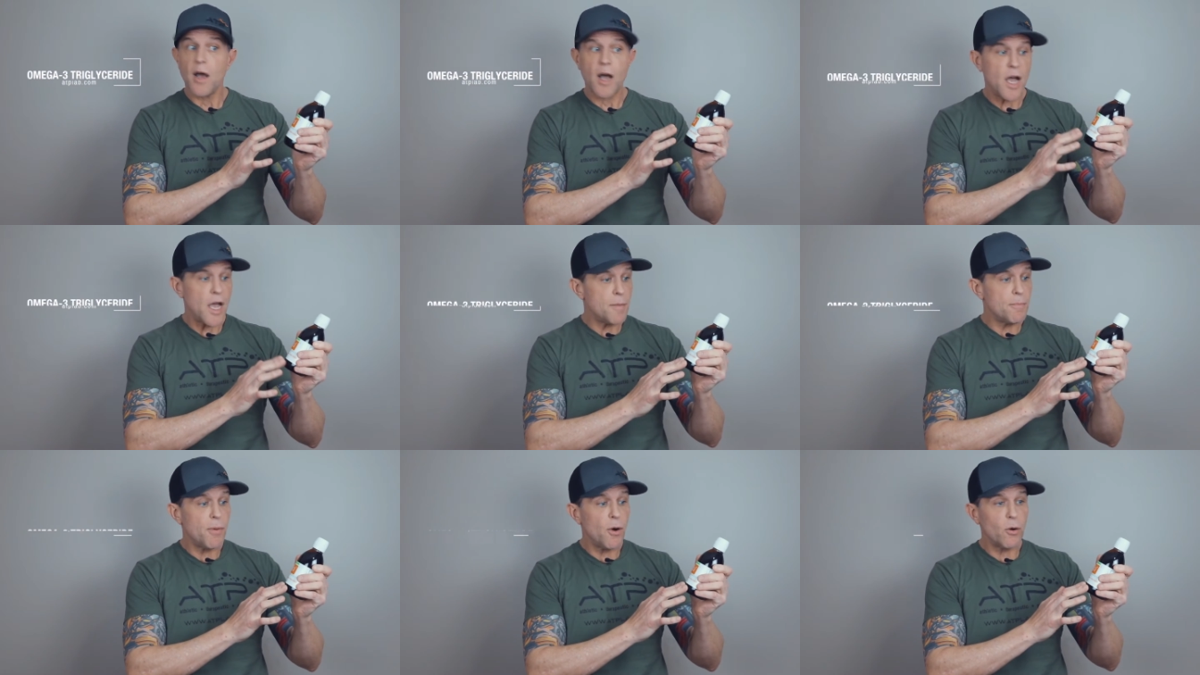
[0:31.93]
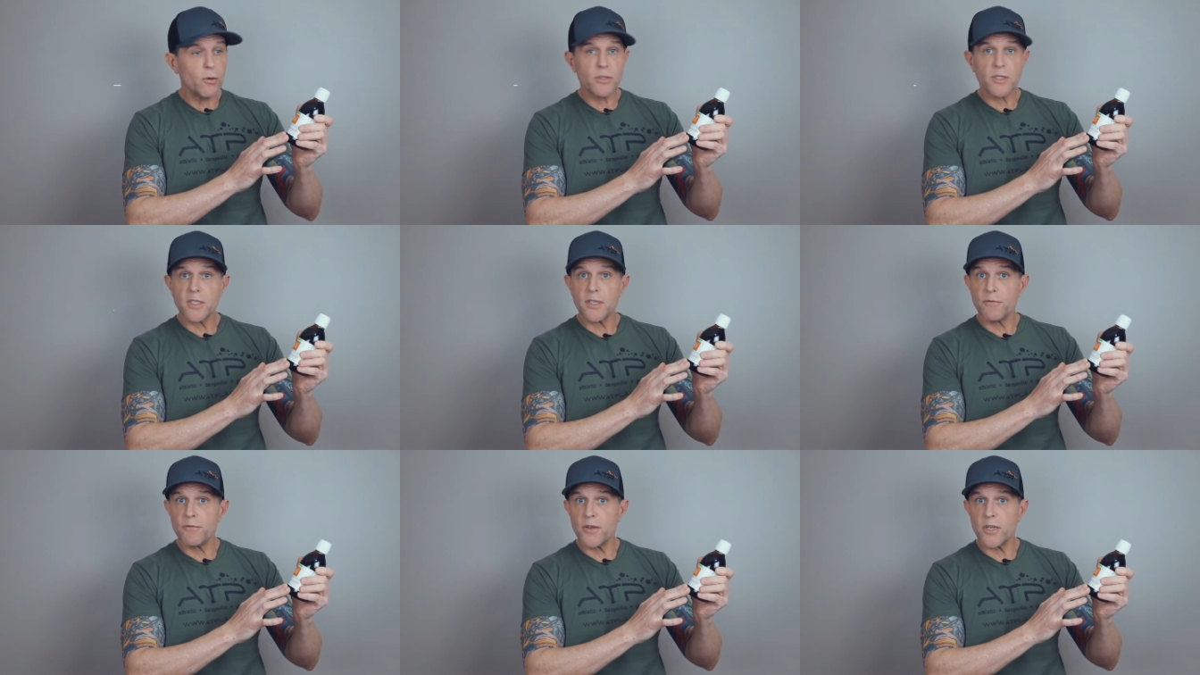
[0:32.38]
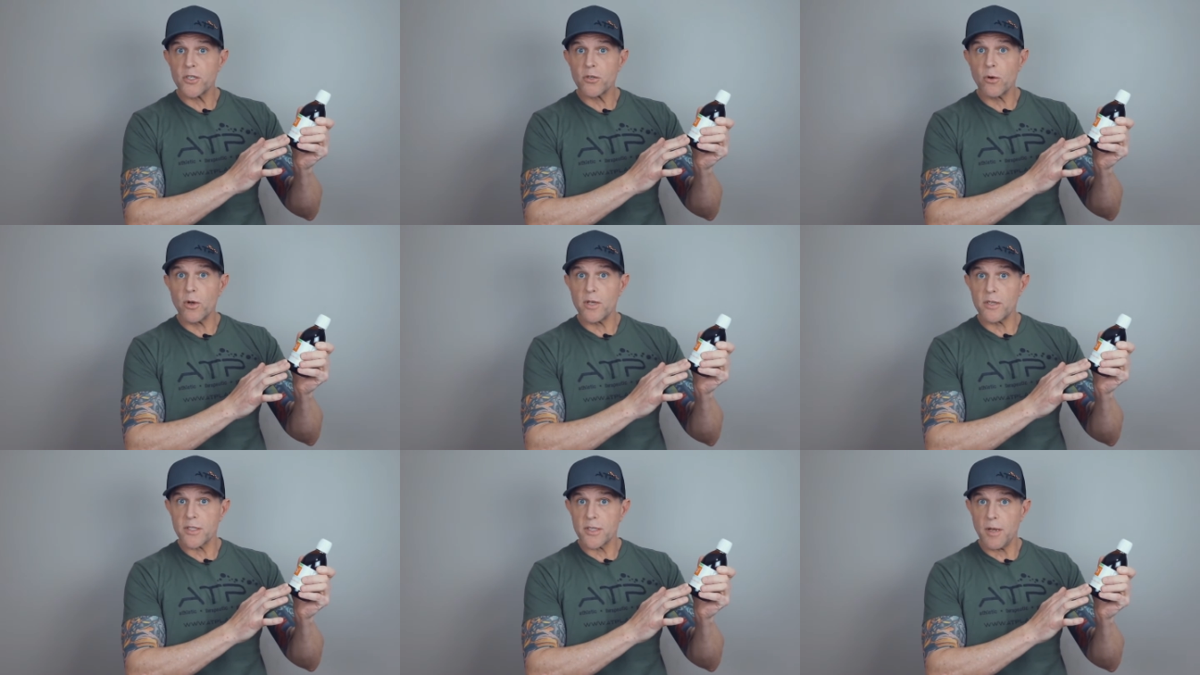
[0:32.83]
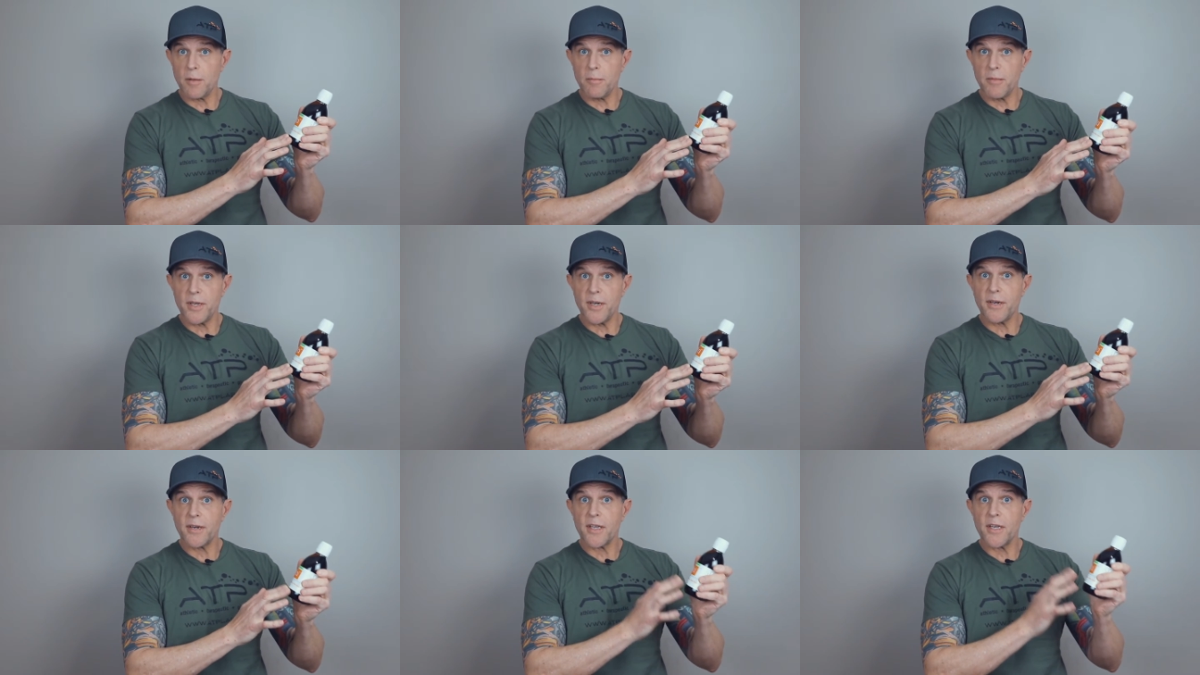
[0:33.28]
high-potency fish oil
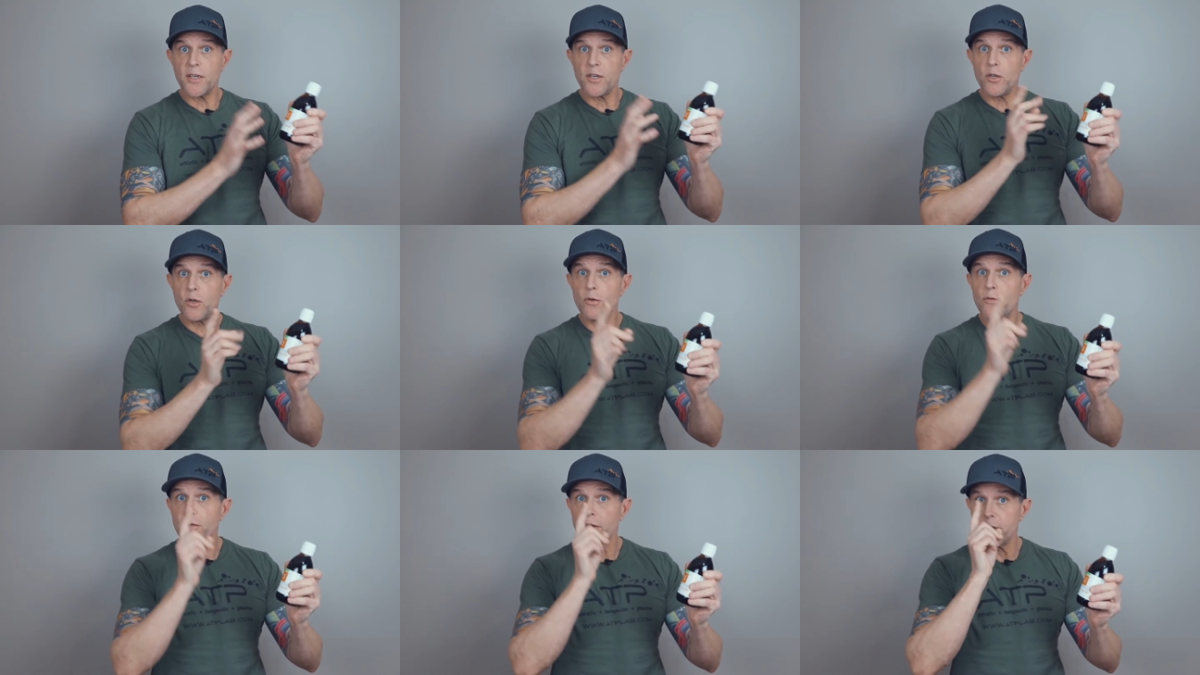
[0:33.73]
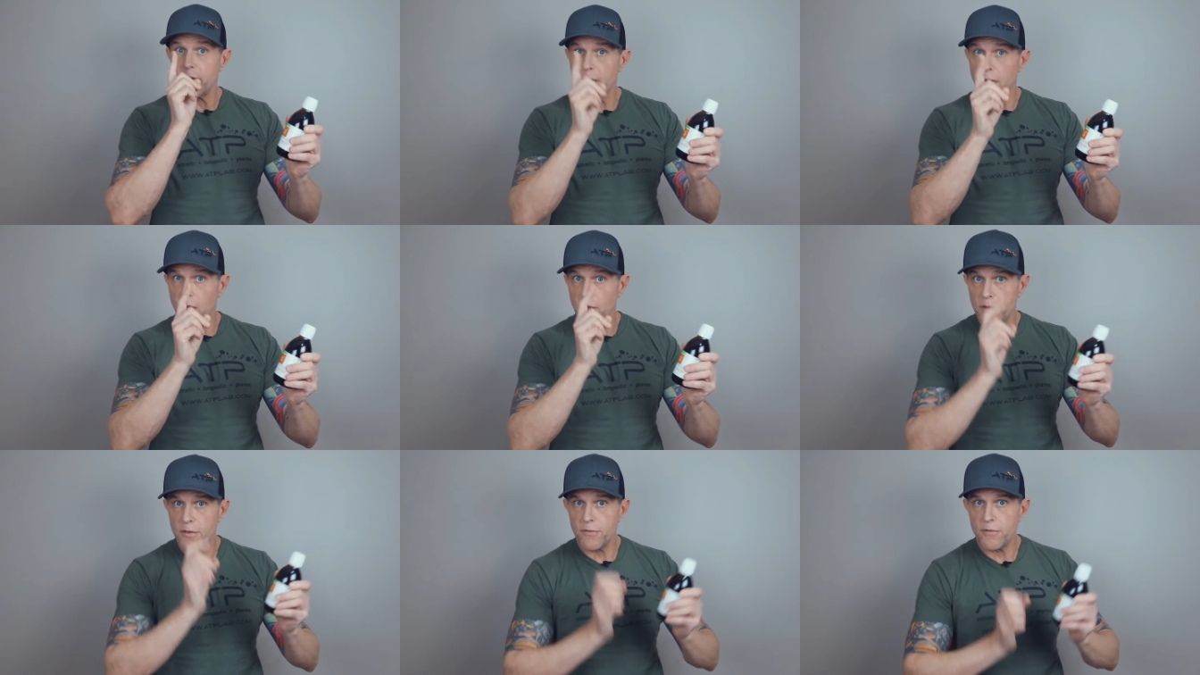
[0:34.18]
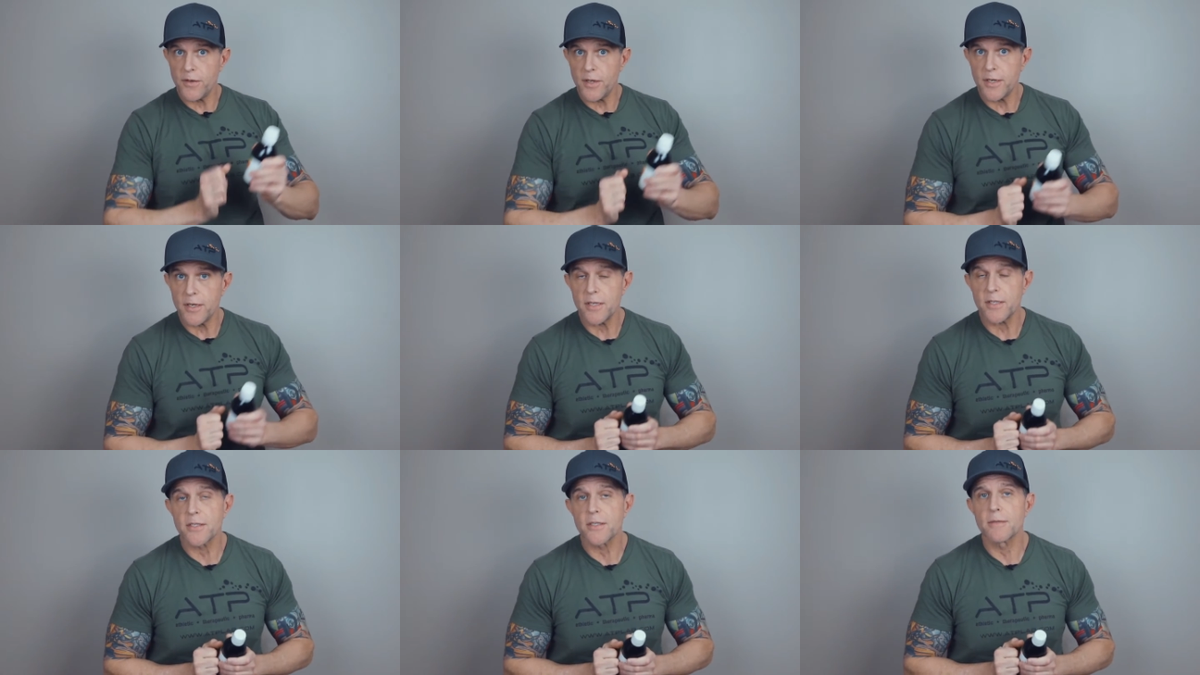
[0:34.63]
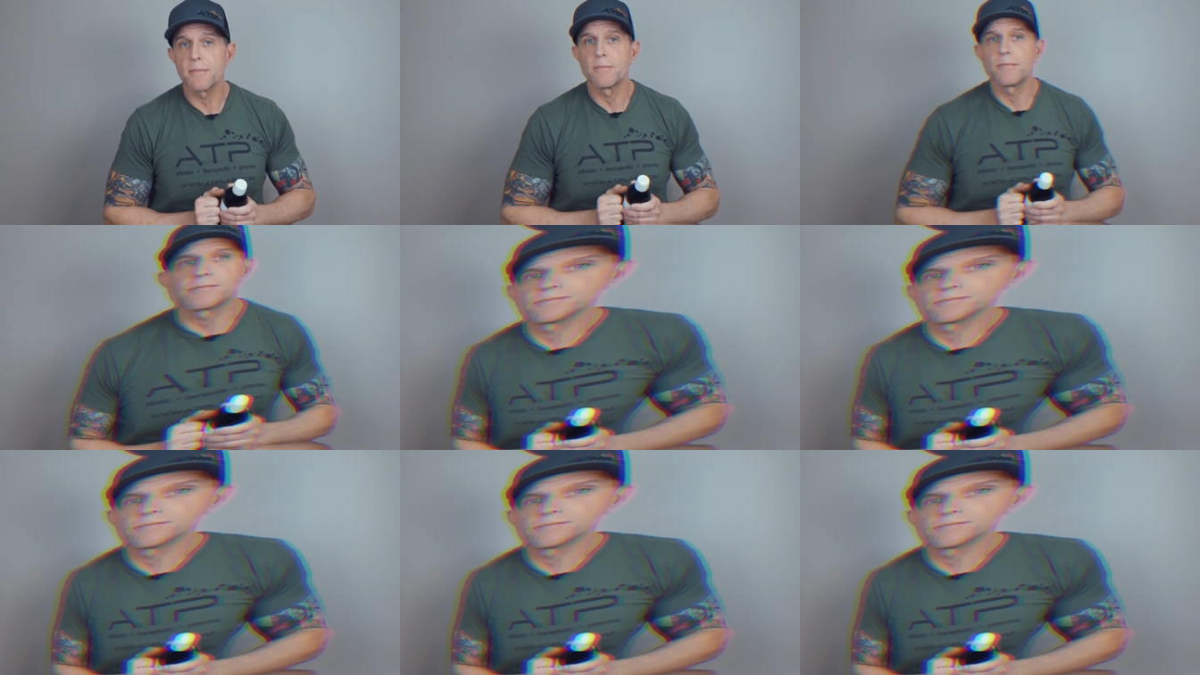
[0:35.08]
supplement can do for your health and fitness.